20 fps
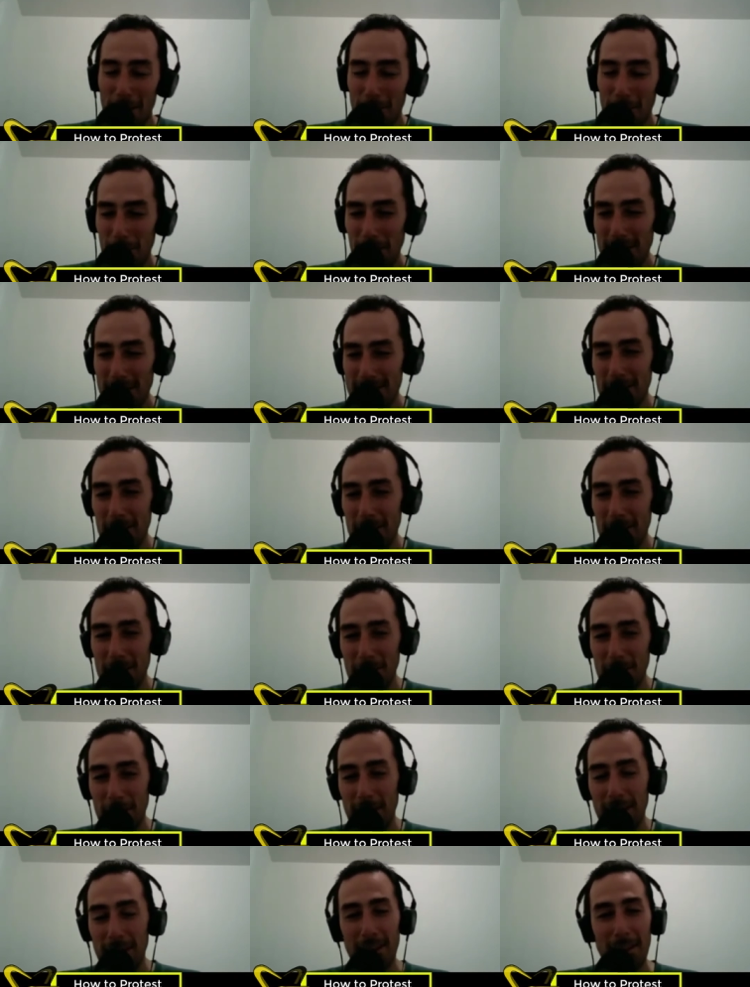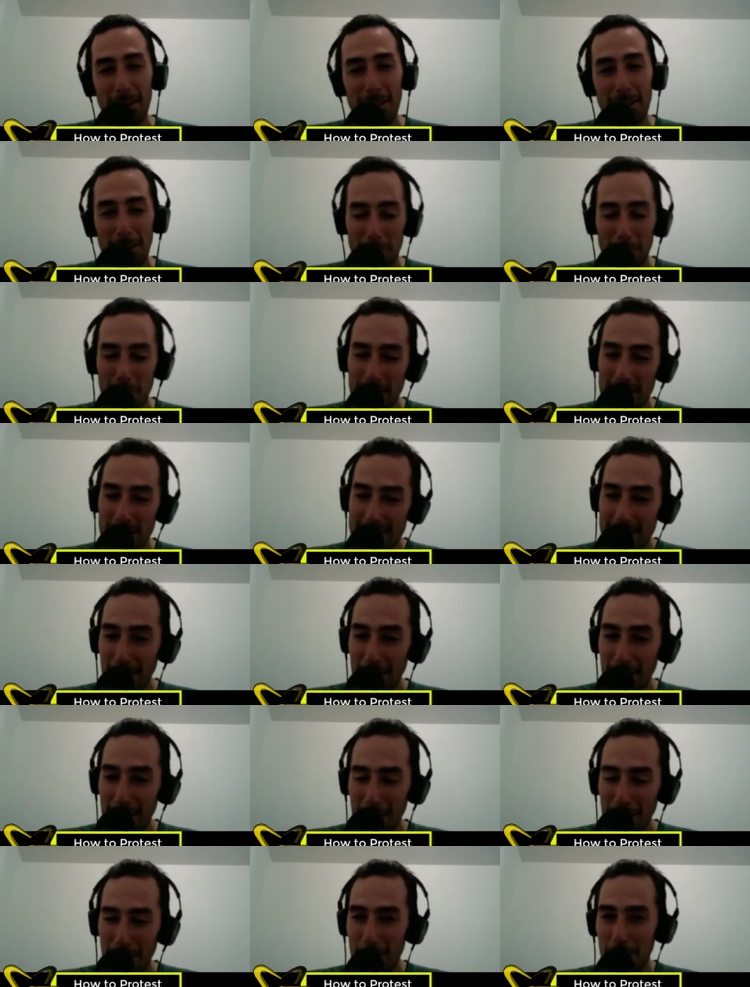Please don't do it. Please
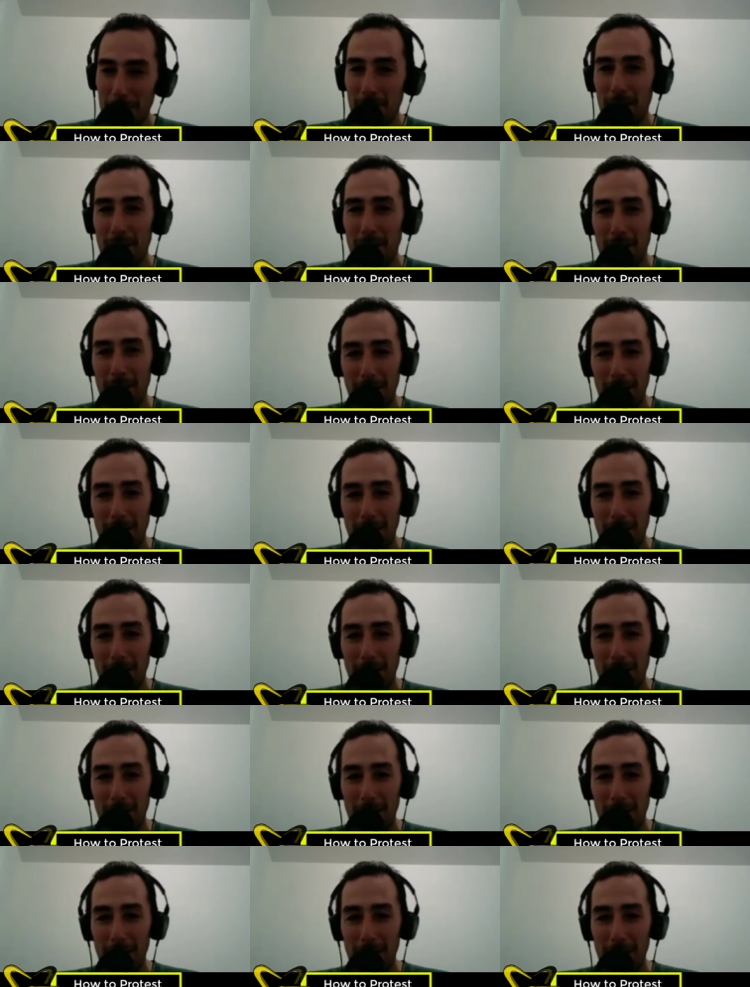stay home.